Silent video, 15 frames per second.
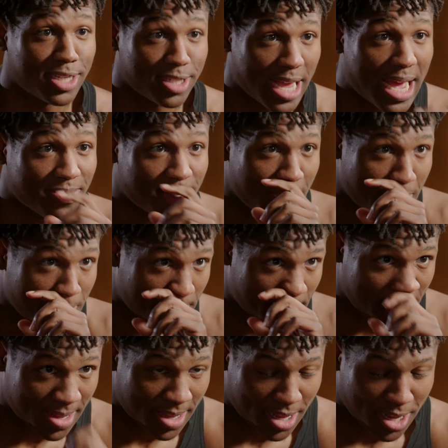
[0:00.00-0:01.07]
it's halftime.
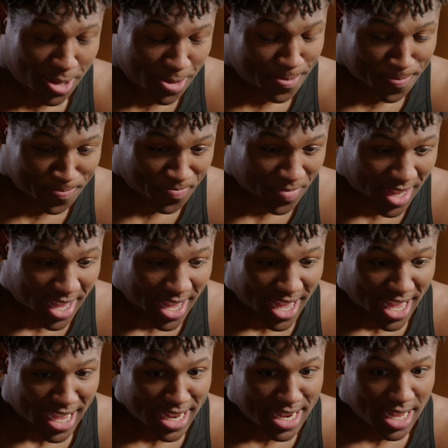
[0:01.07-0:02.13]
Okay. Um,
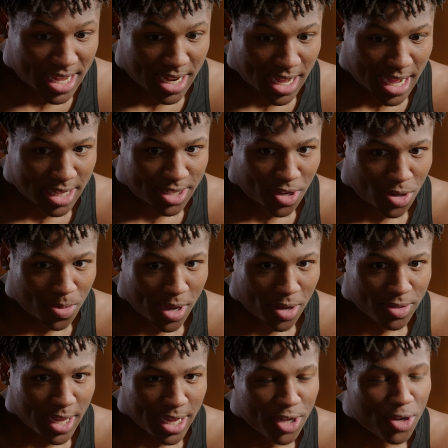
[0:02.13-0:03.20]
and then uh, I told him I
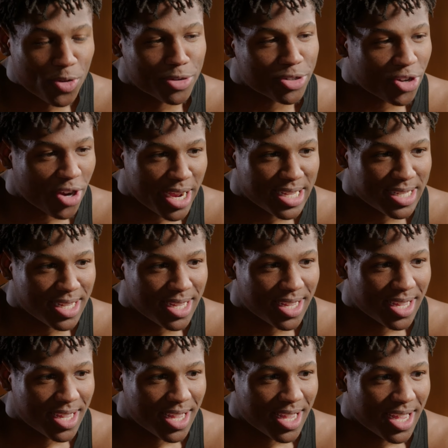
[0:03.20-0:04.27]
was like, you know, it's
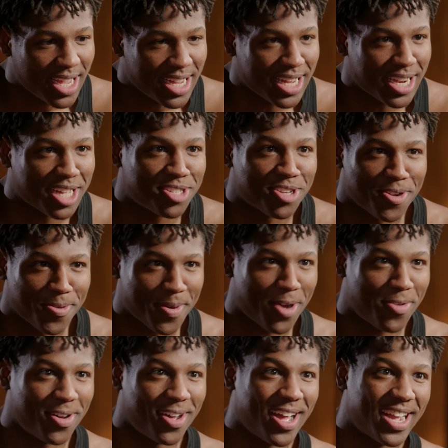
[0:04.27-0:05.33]
crazy. Then I told him
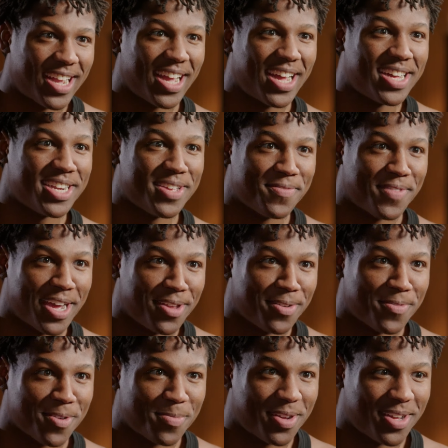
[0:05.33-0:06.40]
how I, I got
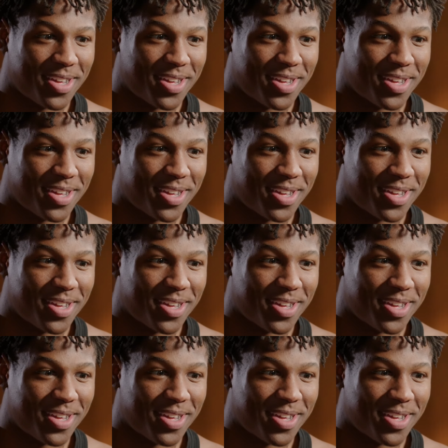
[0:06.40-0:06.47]
uninvited from